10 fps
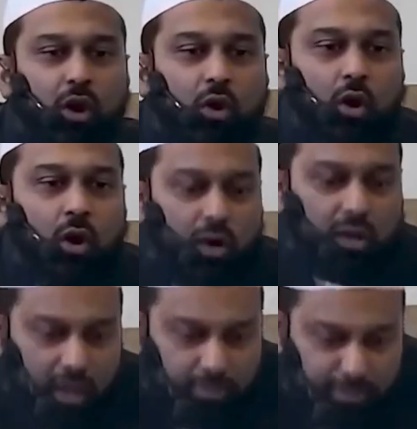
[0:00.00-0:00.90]
we are
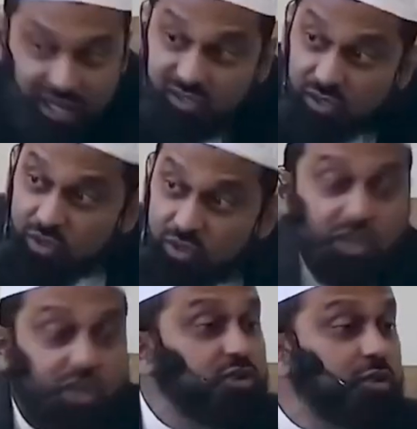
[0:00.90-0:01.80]
all
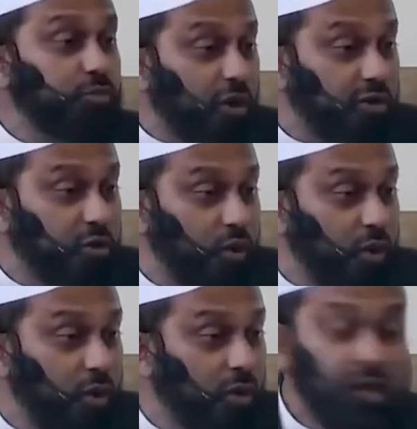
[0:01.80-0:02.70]
ambassadors to the broader
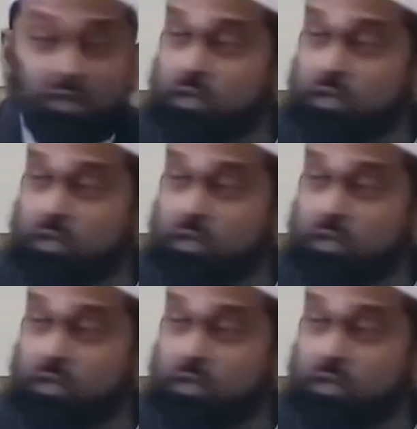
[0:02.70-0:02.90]
world.